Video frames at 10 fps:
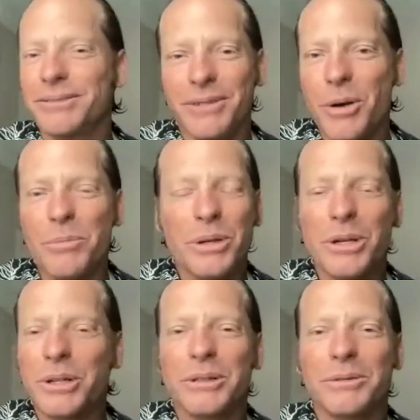home
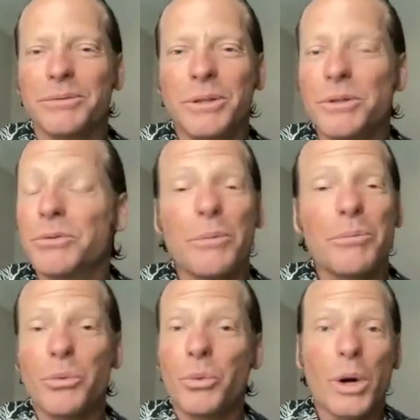cooked food
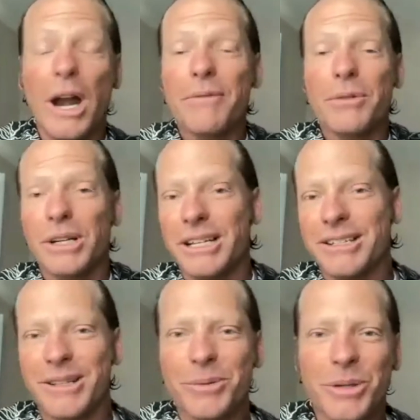from wherever it is in
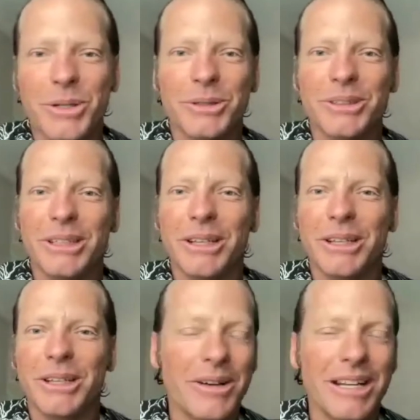the world, right. you
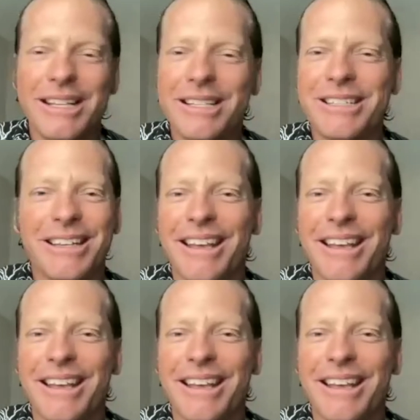know, and it's